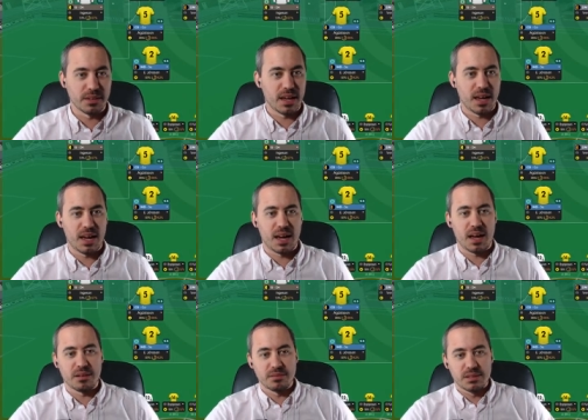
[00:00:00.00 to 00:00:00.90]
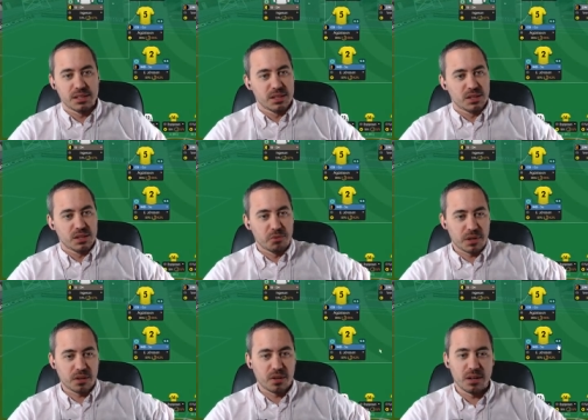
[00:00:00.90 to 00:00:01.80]
Yeah.
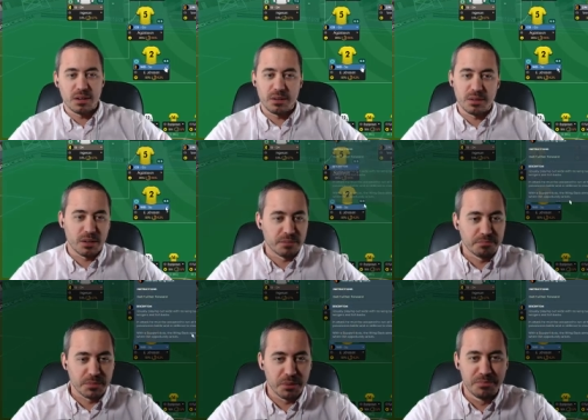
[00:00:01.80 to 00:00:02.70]
Oh, no, no.